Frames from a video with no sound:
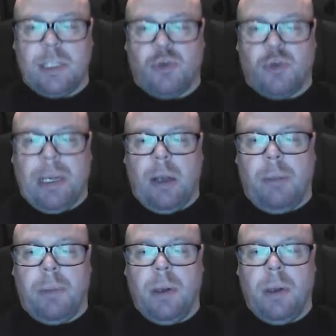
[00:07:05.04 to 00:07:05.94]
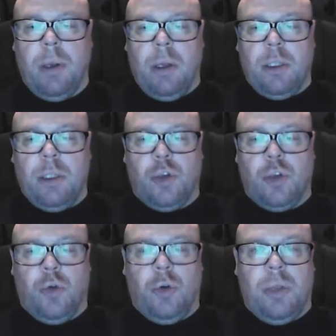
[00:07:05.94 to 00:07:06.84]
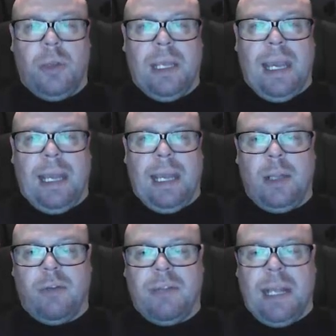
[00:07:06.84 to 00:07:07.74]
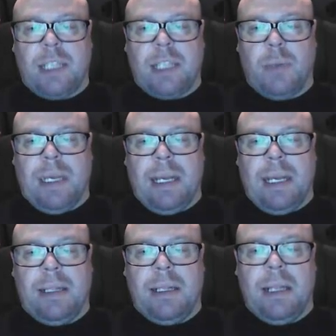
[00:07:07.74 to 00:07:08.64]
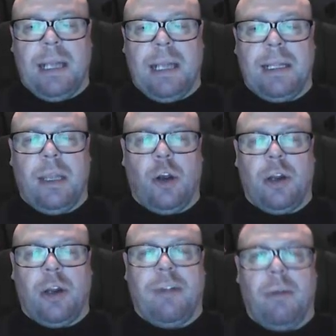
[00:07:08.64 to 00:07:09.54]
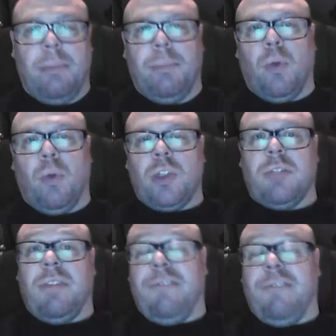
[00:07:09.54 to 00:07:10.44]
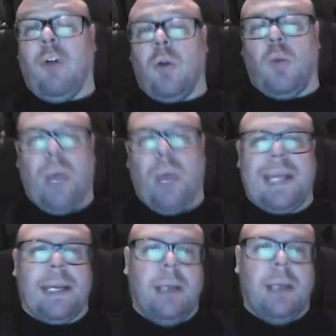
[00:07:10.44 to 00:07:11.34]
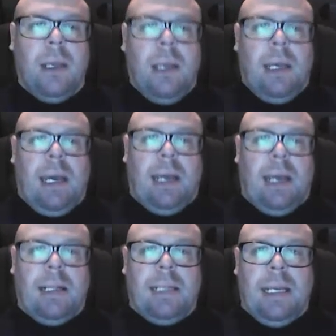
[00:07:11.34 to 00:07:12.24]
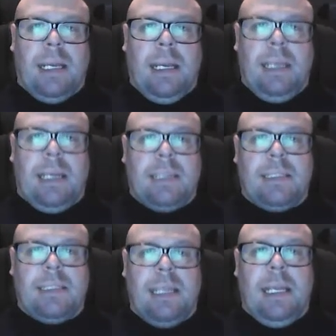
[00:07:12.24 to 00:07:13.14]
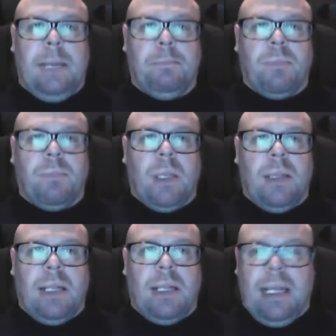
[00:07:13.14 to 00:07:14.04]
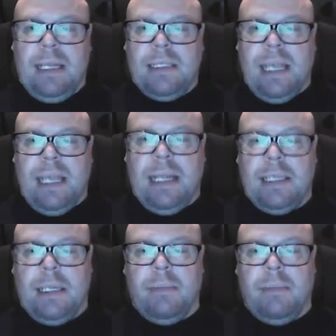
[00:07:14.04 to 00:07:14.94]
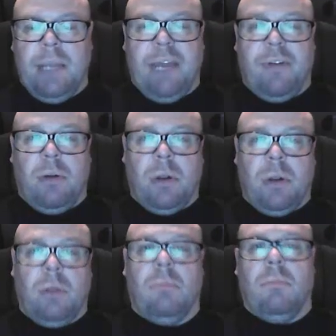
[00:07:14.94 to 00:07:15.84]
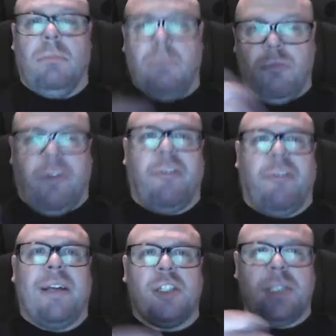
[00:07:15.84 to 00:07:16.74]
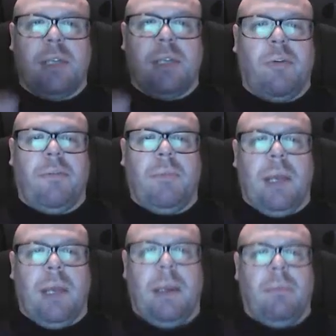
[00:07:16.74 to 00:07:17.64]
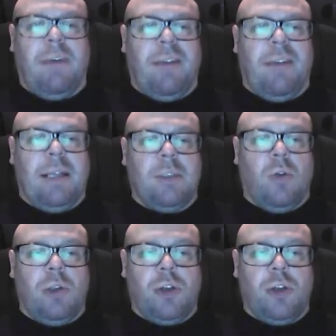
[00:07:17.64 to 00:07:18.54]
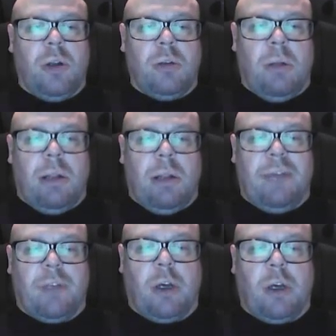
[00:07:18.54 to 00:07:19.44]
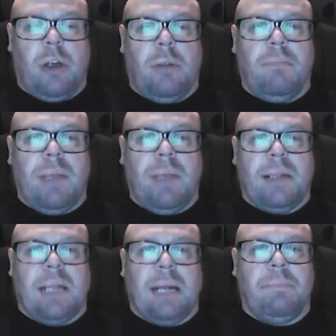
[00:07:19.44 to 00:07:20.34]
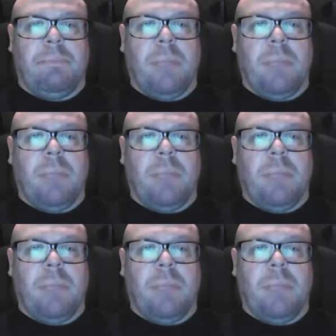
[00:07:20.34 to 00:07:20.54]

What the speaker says: is right up to the end of next weekend and into the early portion of the following week. And you can see that it is hinting, if it will refresh itself. If it isn't going to, I'll have to cut it at that.